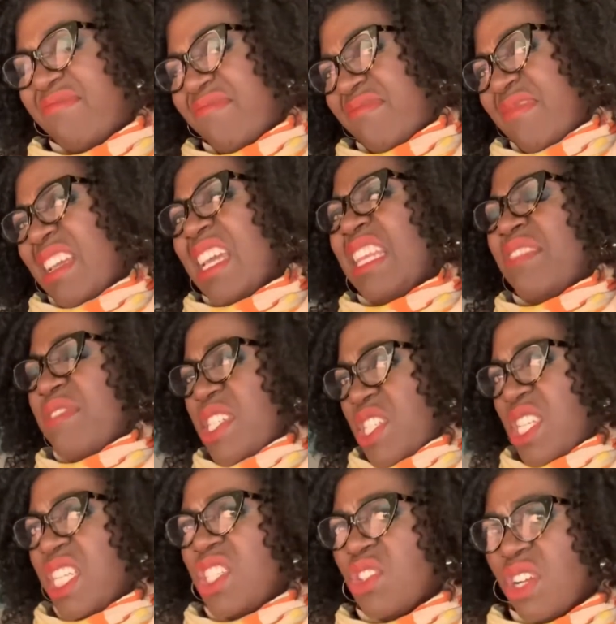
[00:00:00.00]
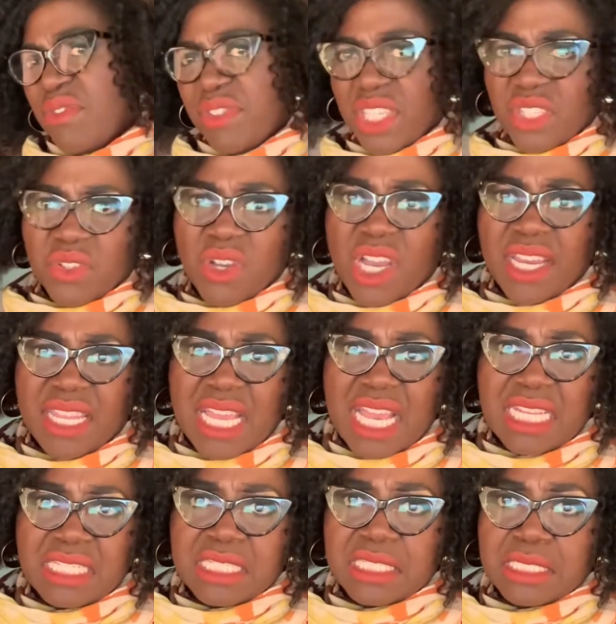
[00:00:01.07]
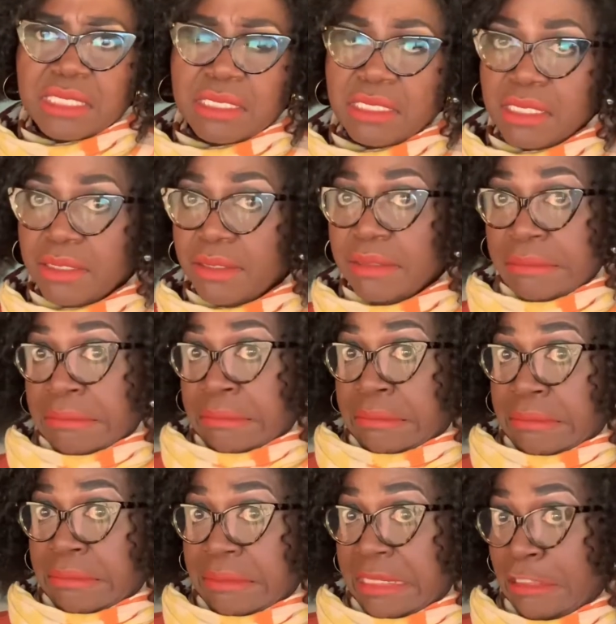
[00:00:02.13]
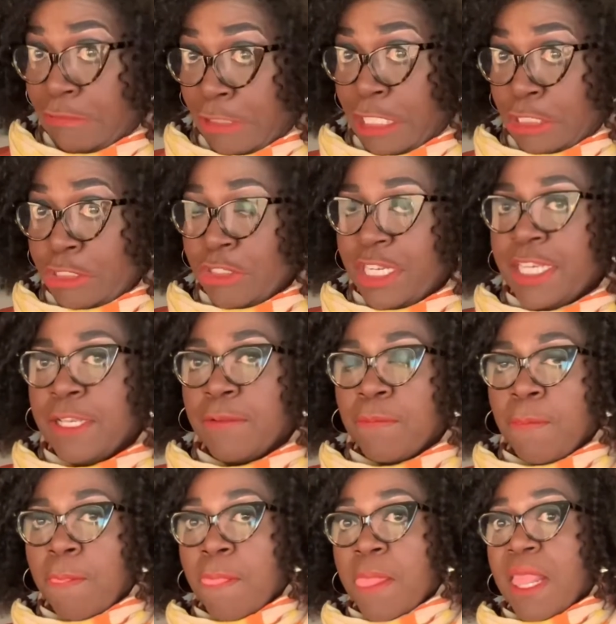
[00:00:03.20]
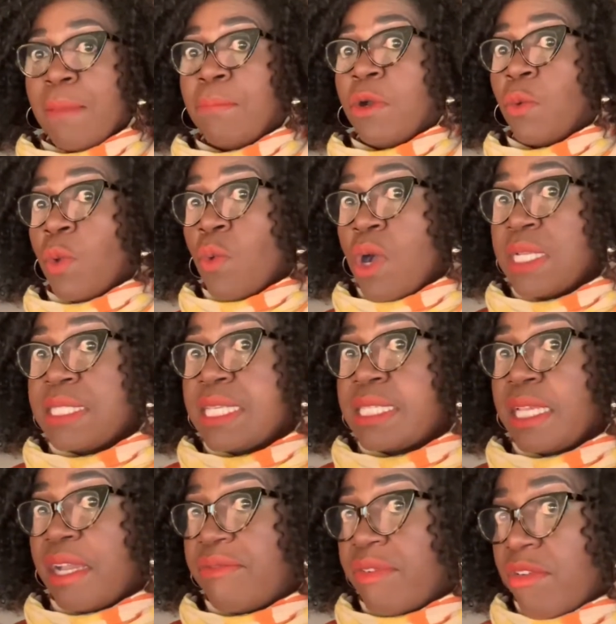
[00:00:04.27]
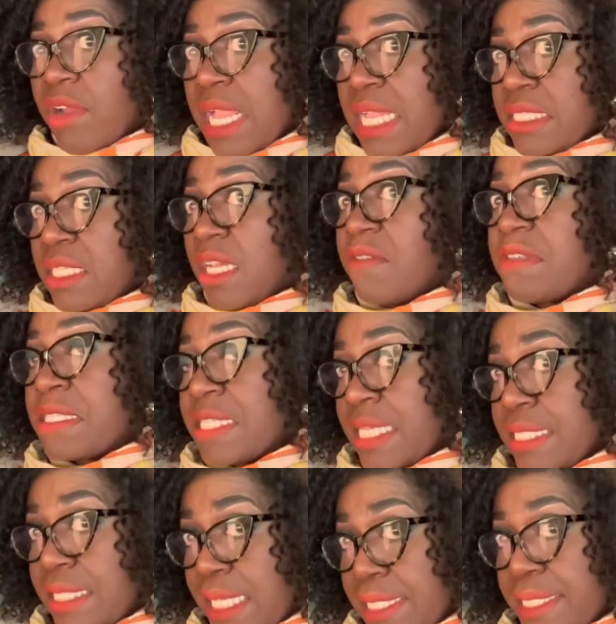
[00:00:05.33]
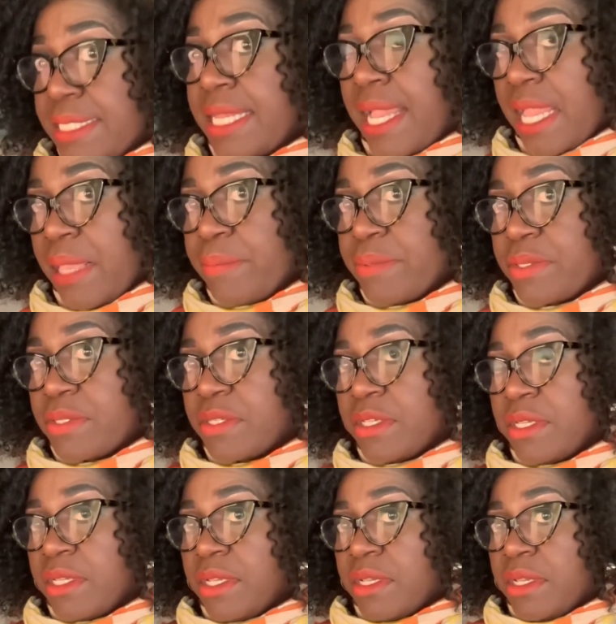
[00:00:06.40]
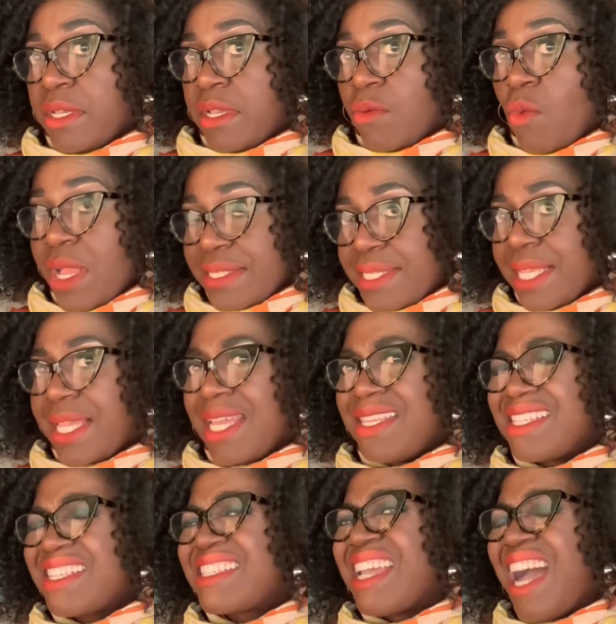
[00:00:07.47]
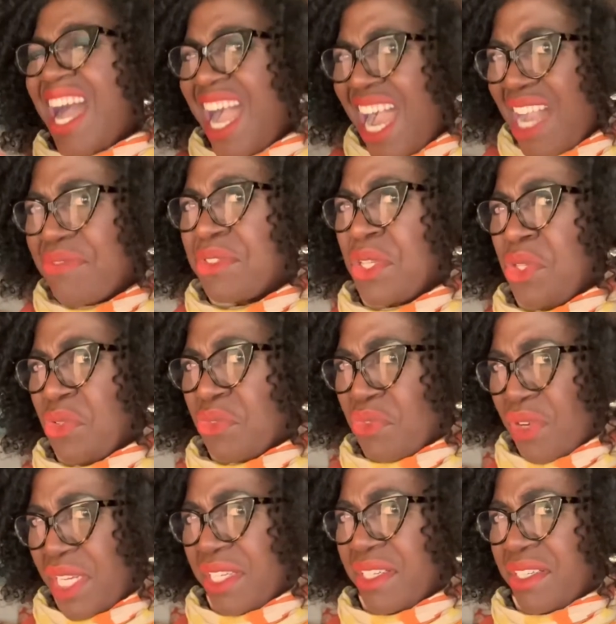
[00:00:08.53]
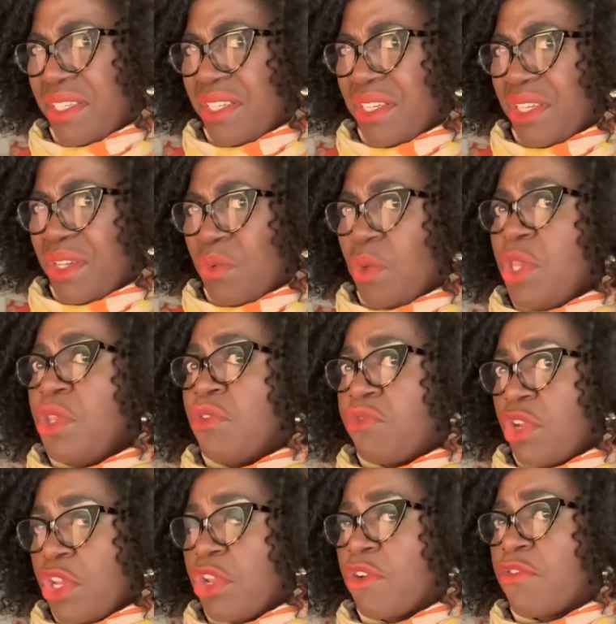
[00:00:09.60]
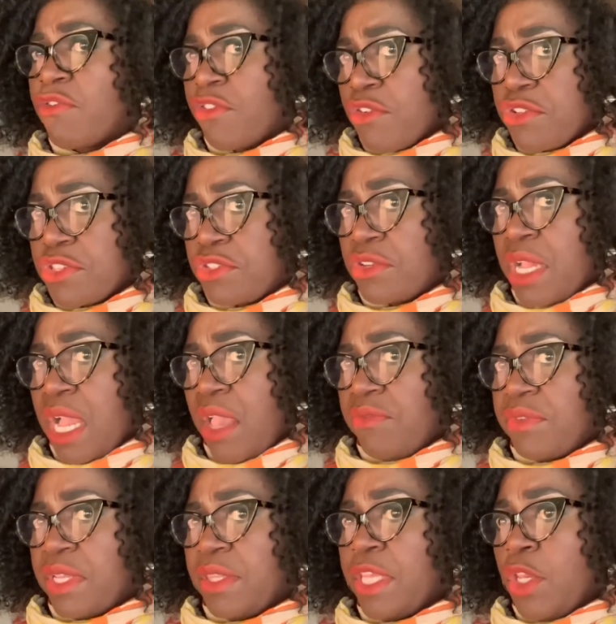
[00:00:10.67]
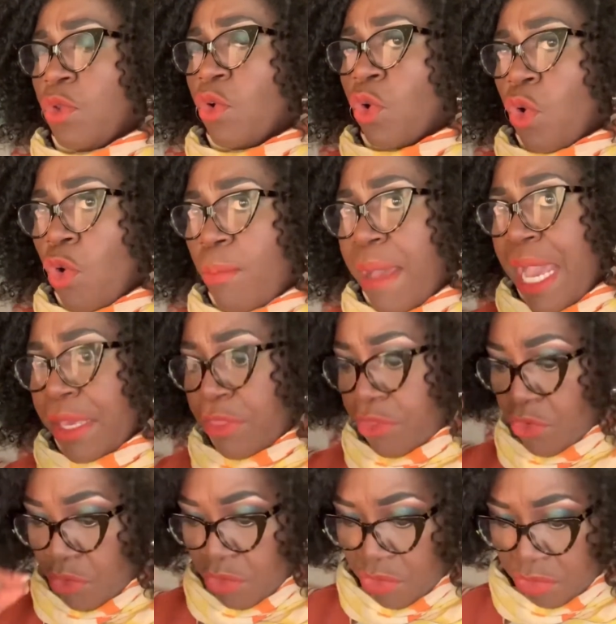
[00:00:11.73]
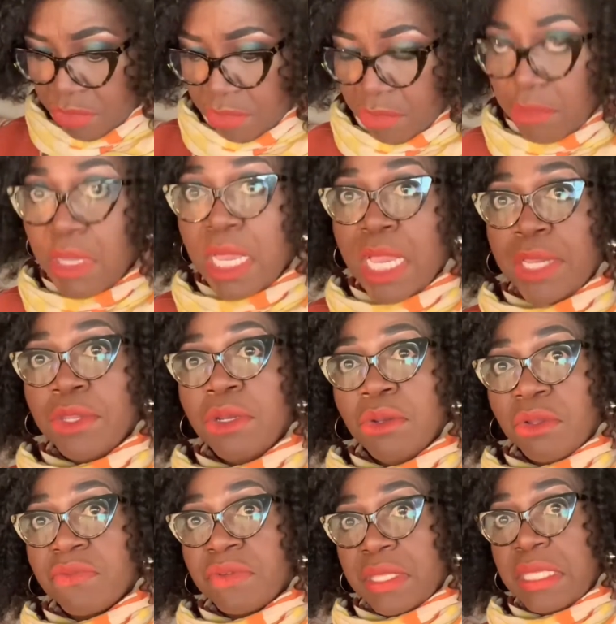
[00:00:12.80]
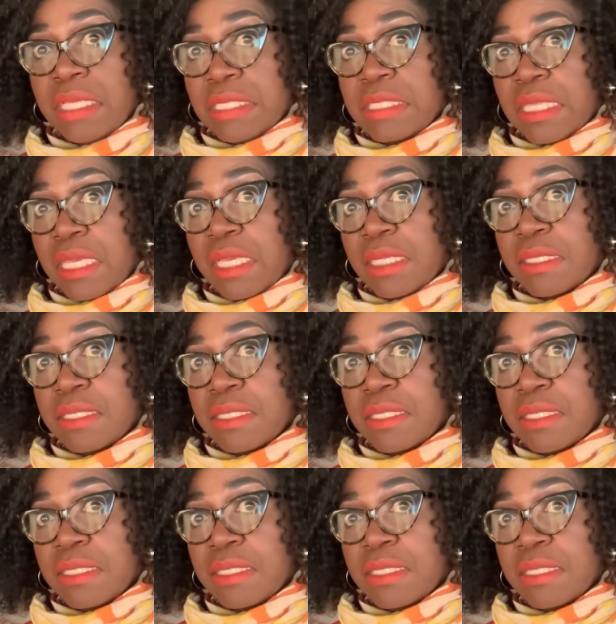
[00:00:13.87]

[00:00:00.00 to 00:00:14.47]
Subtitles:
I'll eventually do a video on that, eventually. But we want to see a variety of sentence types. Once again, this is after you've written. When you've written your first draft, then you go back through and you look for these things.